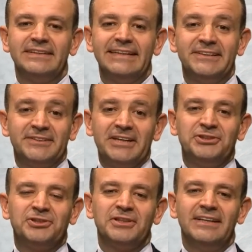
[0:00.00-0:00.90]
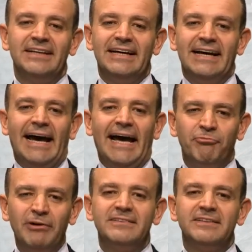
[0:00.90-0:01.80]
As such, I
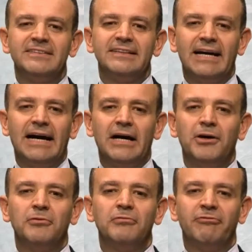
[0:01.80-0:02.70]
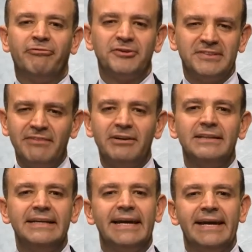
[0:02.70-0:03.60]
witnessed how, for several
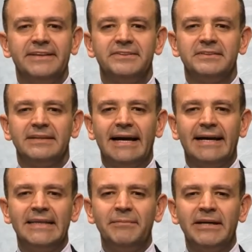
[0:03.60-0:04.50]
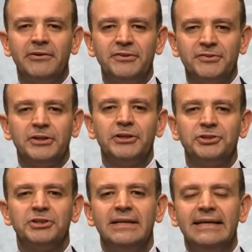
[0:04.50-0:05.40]
decades, academic research